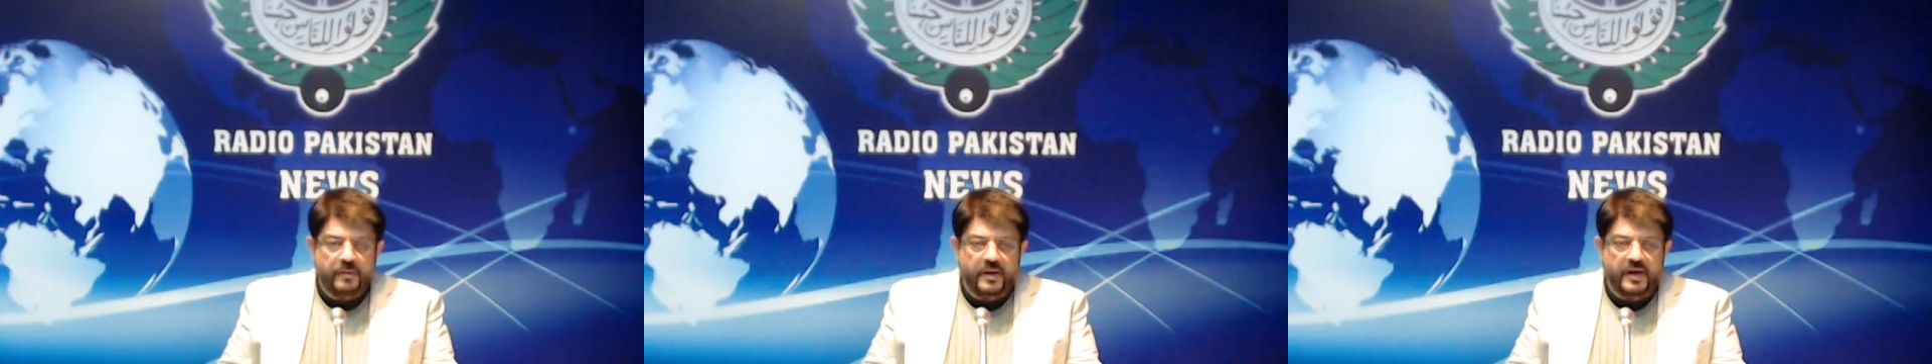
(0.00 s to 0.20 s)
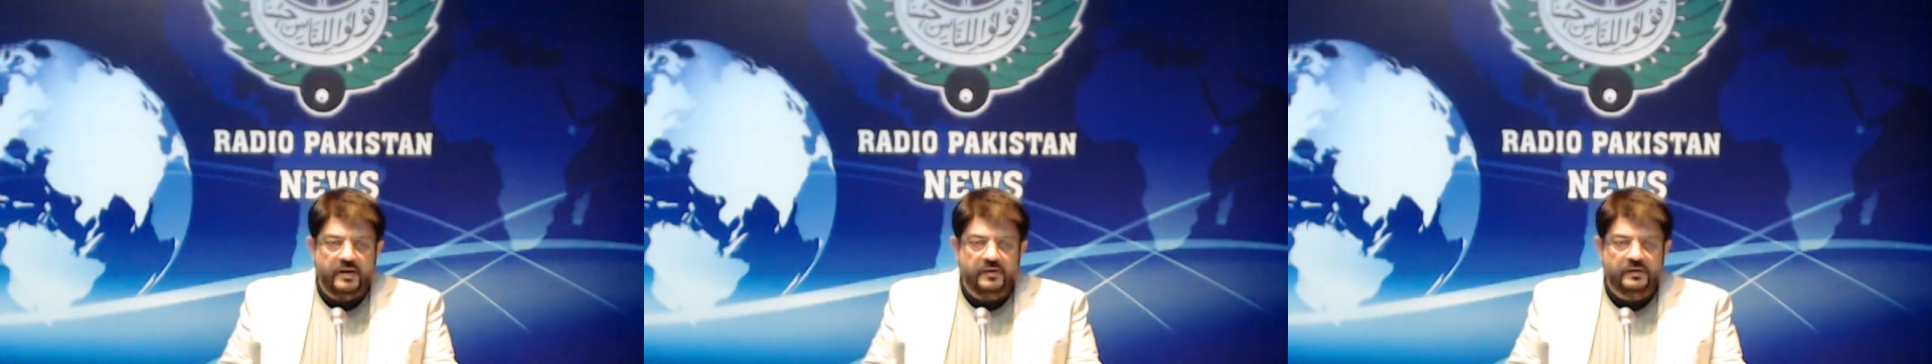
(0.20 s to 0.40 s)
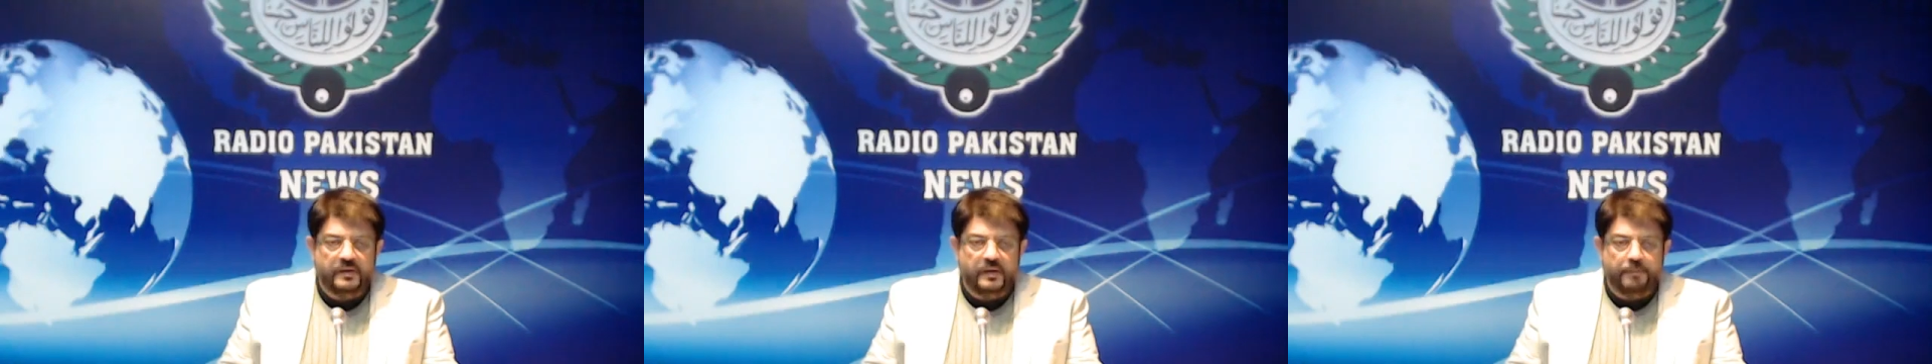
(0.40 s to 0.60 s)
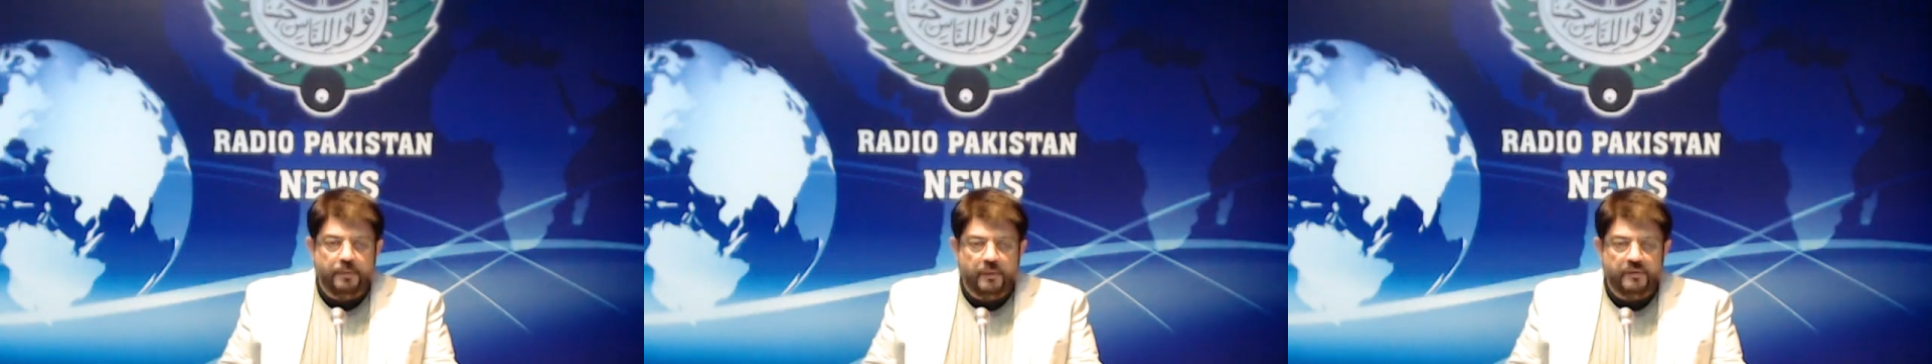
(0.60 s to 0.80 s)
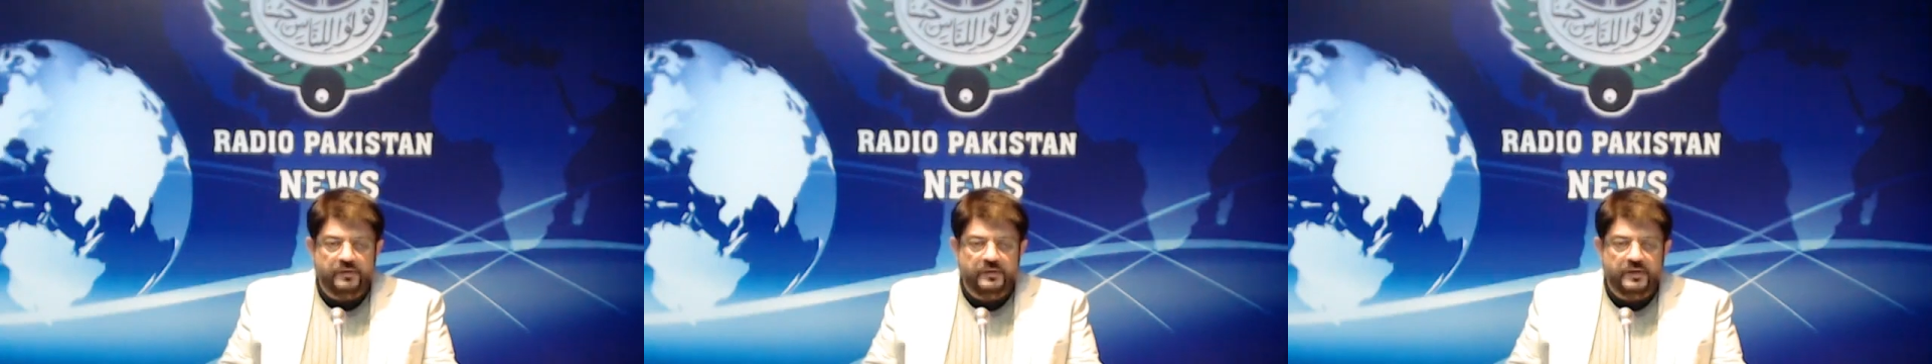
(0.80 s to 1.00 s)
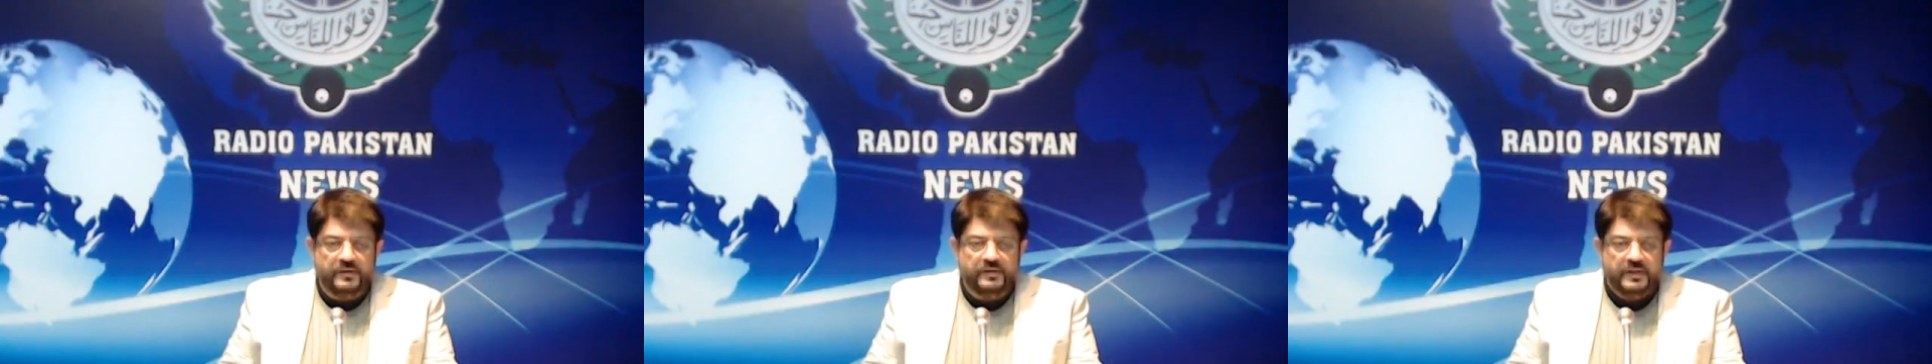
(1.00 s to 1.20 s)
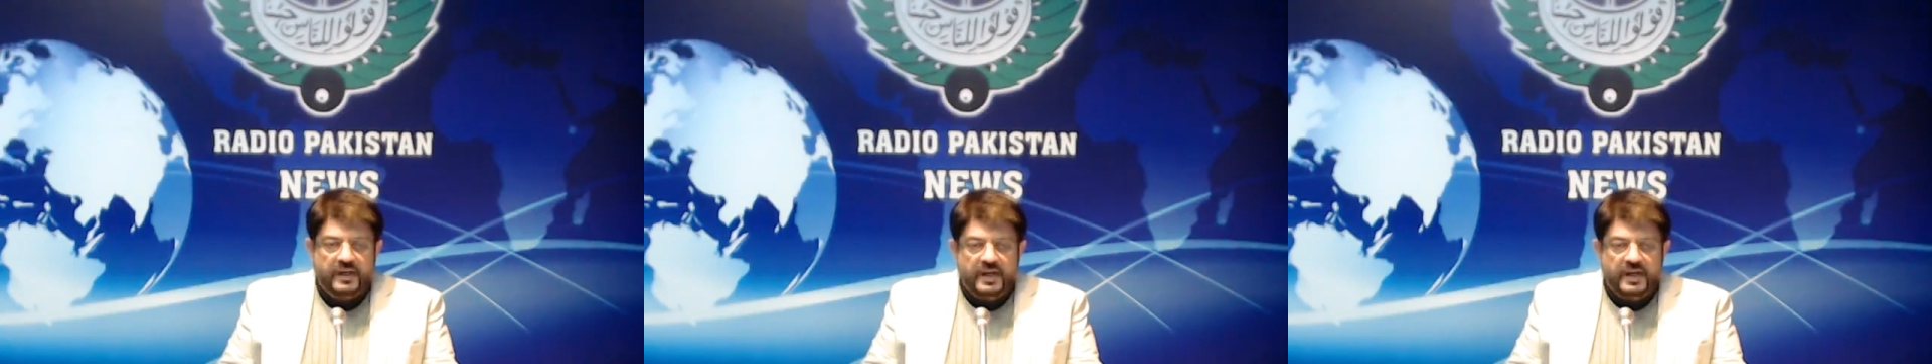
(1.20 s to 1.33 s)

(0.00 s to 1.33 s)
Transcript: makes a process